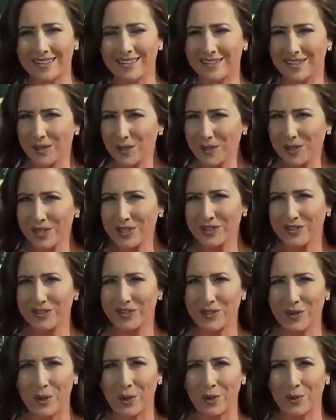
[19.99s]
us they're
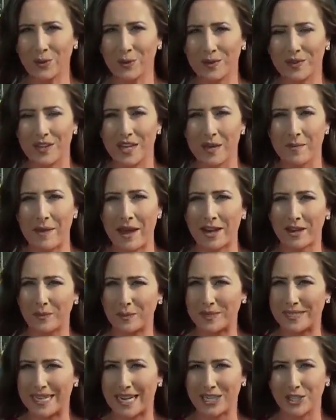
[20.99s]
concerned with the amount
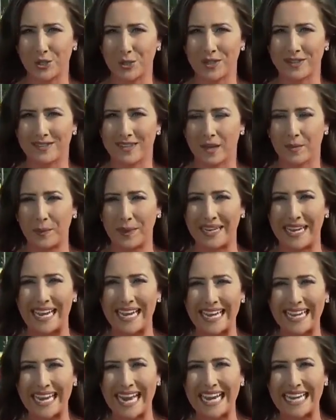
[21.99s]
of pedestrians that have been
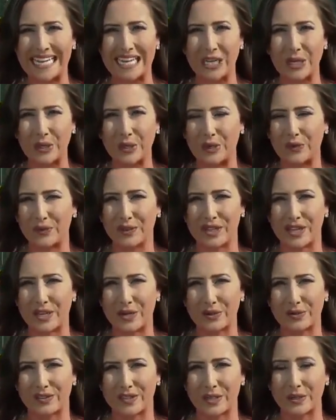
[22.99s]
hit and killed over the
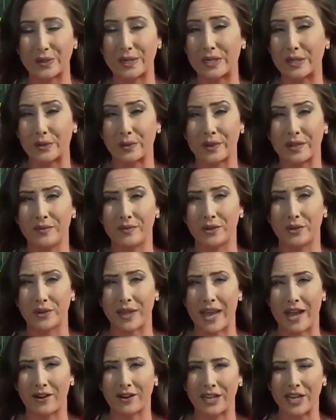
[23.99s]
years here in Greenville
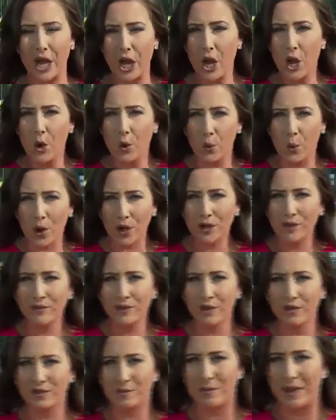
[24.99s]
County. One of
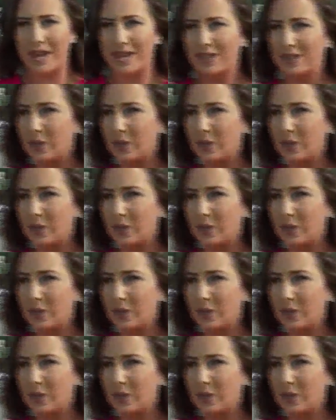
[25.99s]
those main